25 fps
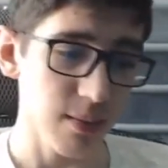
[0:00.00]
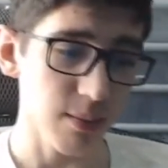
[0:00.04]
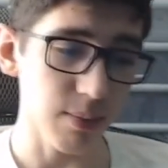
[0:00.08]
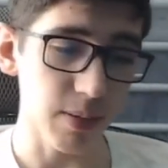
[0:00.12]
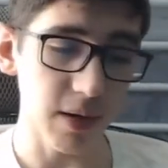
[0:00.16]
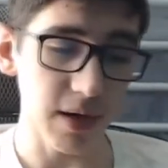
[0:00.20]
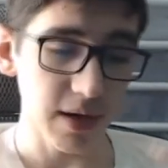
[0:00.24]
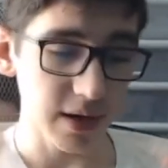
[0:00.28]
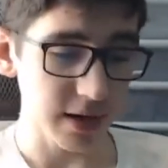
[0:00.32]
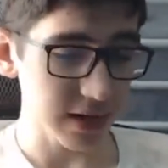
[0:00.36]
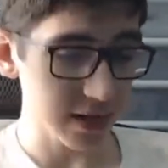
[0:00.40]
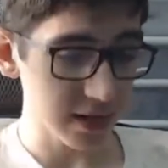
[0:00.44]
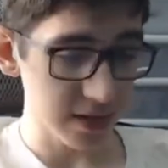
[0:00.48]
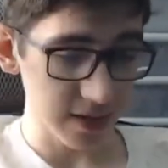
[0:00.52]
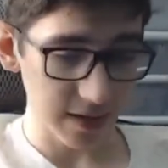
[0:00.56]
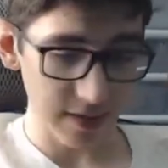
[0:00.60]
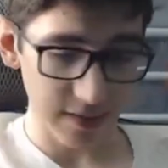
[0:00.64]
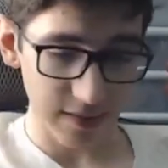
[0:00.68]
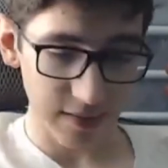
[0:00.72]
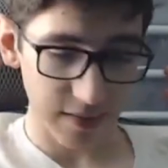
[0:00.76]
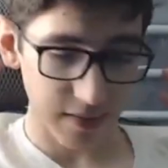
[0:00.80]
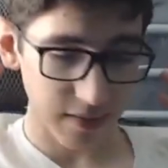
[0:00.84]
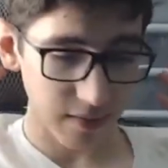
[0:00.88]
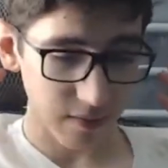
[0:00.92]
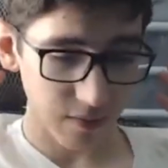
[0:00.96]
But
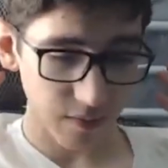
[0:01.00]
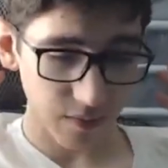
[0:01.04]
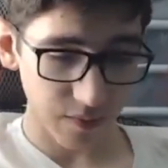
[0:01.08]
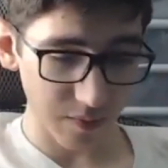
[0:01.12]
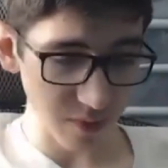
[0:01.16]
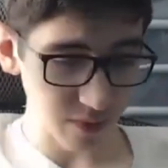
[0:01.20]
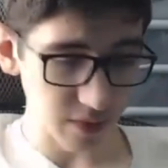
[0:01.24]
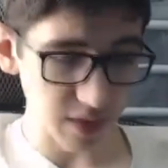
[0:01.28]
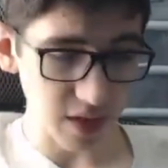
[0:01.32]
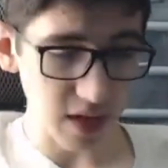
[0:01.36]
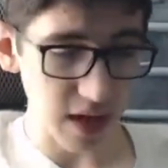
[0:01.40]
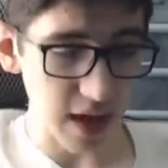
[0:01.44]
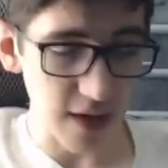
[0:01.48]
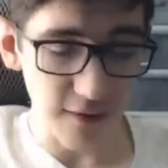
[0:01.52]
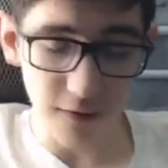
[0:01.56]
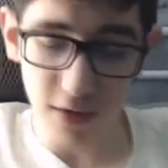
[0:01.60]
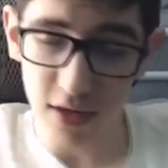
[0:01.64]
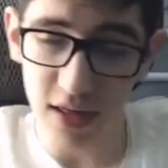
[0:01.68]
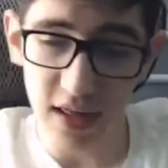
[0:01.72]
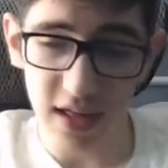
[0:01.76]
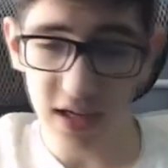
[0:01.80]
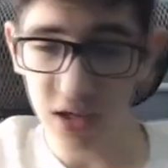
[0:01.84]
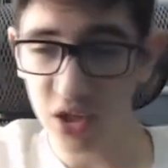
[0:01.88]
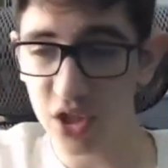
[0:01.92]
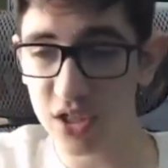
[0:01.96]

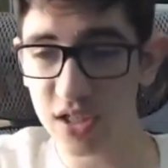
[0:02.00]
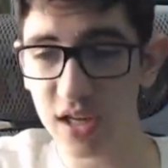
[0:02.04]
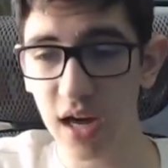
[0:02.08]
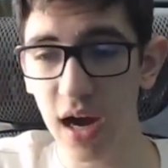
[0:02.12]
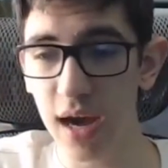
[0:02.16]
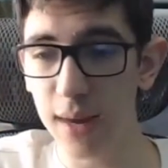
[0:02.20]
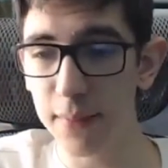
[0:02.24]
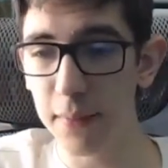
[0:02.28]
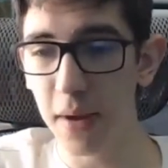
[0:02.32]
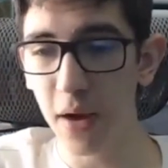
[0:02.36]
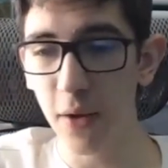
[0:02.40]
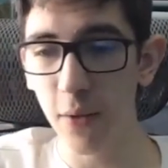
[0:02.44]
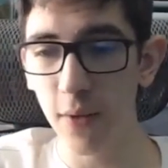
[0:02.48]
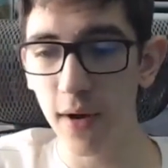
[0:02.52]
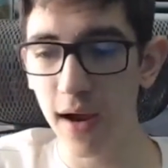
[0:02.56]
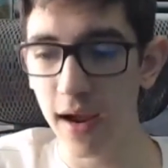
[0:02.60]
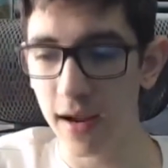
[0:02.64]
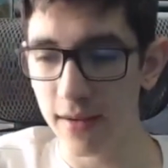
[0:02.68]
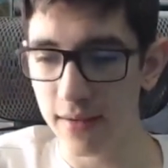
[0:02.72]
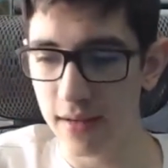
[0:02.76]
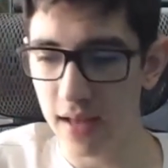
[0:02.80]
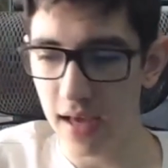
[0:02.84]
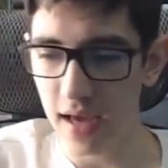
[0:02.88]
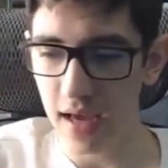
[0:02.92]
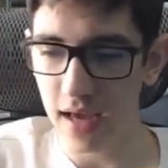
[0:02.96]
everything just got in my
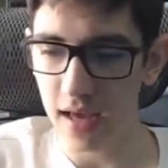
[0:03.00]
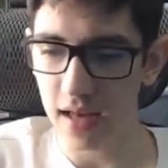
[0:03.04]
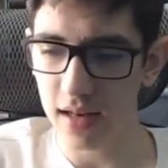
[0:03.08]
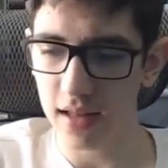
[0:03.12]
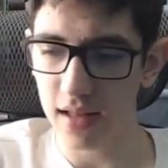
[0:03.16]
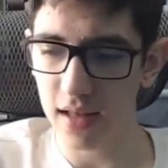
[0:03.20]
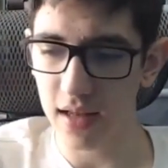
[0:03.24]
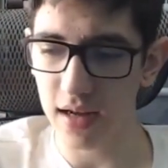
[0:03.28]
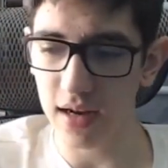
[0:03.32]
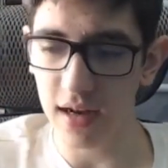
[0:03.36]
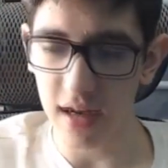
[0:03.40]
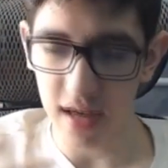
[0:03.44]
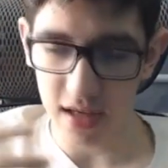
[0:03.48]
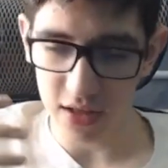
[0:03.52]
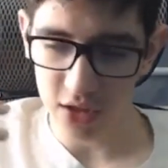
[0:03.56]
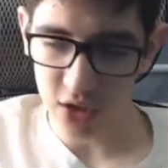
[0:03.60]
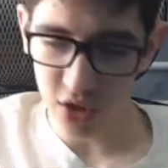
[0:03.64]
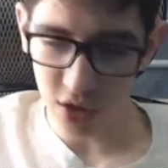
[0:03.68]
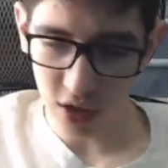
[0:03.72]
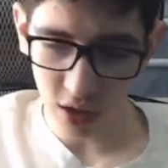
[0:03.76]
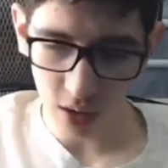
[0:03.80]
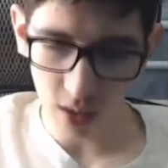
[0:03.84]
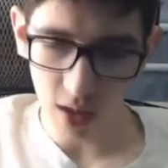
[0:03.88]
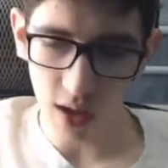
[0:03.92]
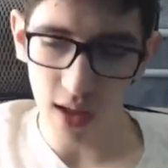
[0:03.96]
way, and then it
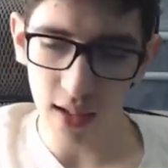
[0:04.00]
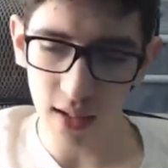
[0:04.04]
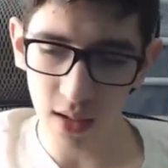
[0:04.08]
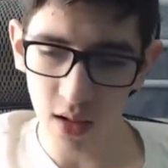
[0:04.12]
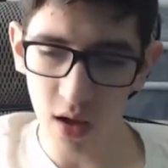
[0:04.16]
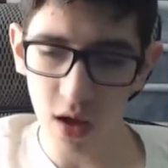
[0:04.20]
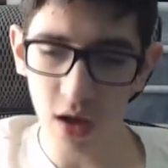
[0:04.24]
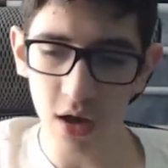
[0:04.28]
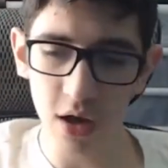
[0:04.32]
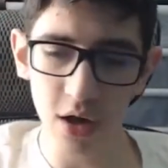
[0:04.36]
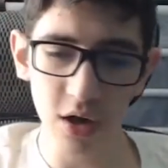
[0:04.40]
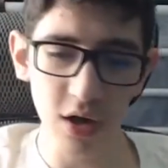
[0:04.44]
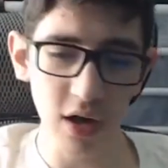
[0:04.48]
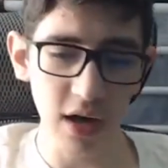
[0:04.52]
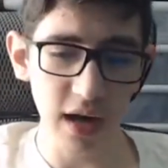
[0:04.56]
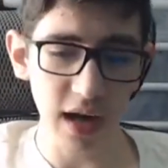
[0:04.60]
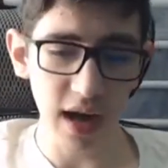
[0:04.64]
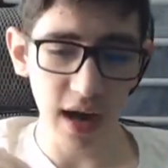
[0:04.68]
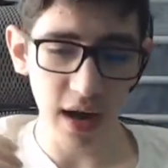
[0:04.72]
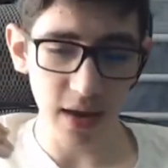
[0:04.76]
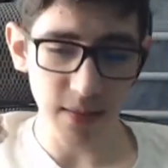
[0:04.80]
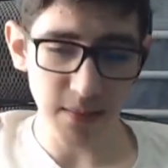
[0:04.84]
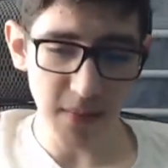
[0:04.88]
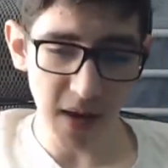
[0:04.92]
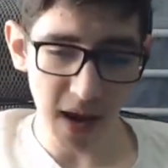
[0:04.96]
took a lot longer, and
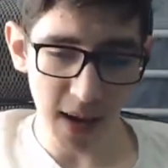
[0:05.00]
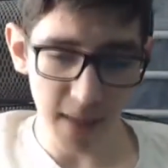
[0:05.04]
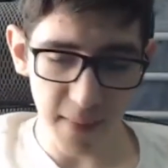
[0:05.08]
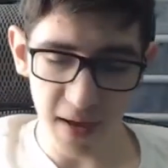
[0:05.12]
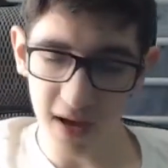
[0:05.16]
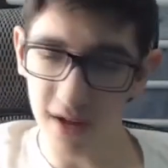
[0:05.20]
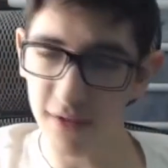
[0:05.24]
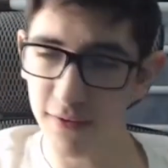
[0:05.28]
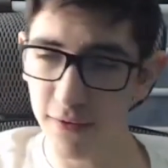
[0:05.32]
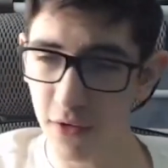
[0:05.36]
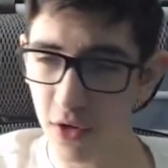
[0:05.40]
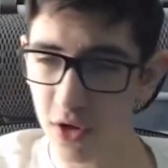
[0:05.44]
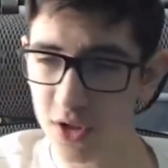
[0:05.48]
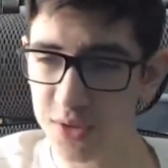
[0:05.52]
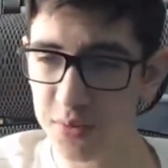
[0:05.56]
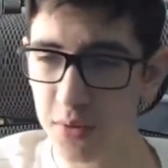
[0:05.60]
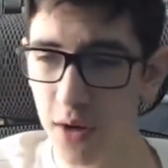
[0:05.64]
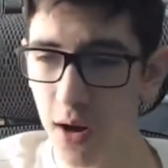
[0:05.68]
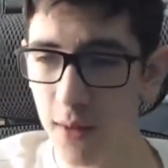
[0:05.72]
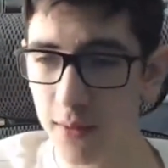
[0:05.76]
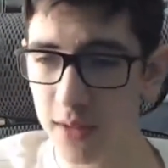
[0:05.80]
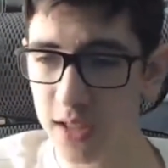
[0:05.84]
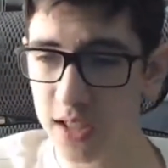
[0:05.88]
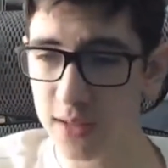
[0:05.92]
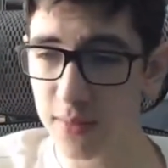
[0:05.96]
I made a false
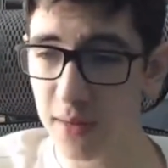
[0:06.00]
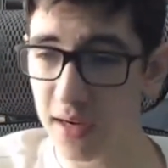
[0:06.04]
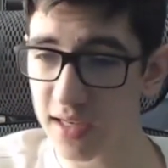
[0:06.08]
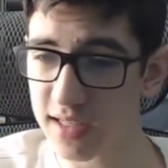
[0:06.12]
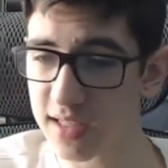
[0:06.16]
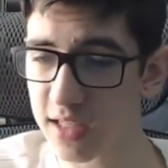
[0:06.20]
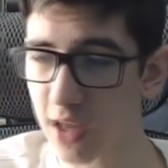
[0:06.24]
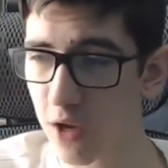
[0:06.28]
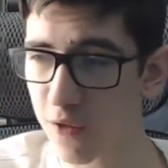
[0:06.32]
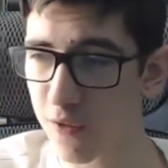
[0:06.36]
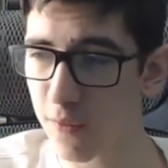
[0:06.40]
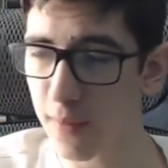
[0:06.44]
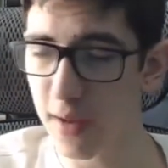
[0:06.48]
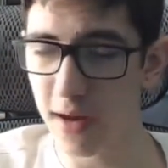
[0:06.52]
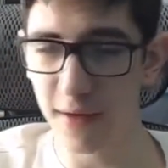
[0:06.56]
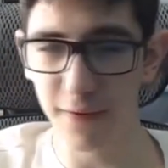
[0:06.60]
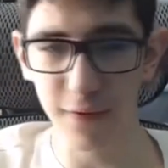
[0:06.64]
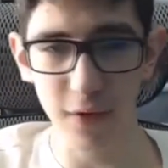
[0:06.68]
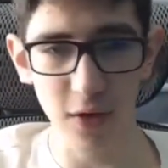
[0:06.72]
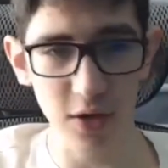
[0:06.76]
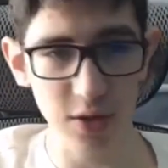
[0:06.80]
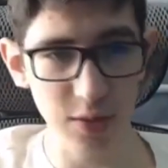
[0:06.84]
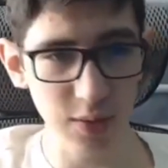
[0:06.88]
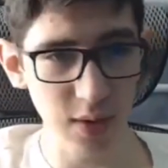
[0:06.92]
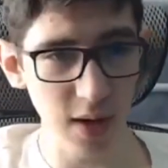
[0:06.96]
promise to myself. I made a
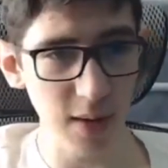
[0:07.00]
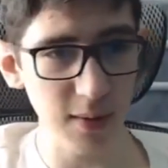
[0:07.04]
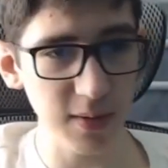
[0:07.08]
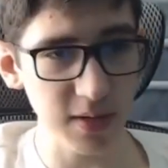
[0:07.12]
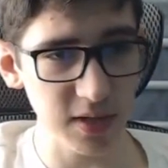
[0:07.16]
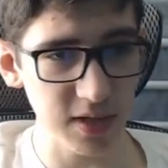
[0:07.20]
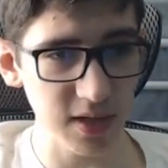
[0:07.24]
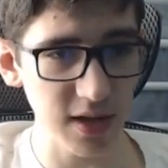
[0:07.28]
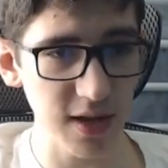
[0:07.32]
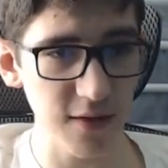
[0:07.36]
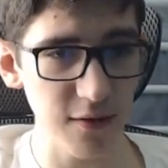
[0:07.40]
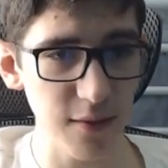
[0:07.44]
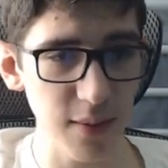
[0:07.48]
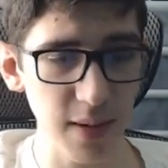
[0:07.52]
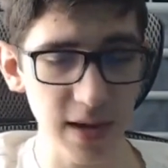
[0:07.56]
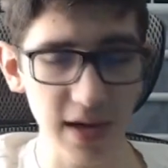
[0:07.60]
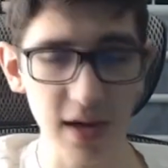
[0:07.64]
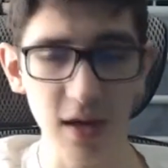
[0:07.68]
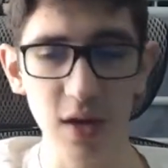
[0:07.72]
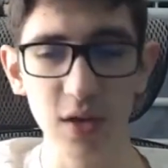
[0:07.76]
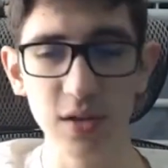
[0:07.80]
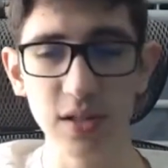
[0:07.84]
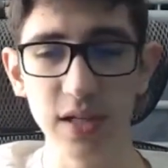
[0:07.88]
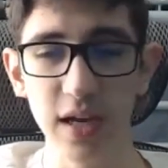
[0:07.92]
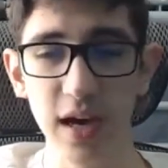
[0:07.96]
false promise to everybody
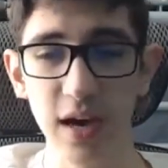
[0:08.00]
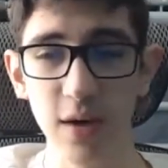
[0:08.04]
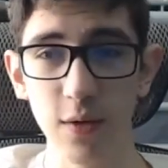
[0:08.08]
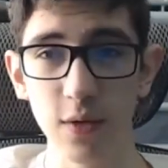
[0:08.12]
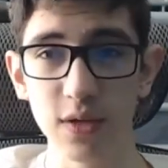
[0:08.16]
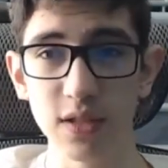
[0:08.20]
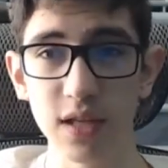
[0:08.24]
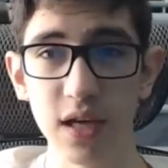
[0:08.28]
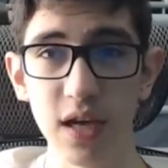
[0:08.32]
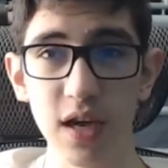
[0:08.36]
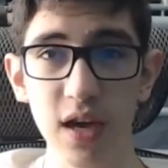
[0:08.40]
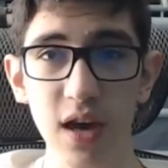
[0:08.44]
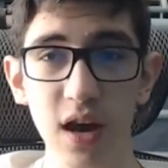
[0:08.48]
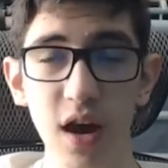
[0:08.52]
else. I was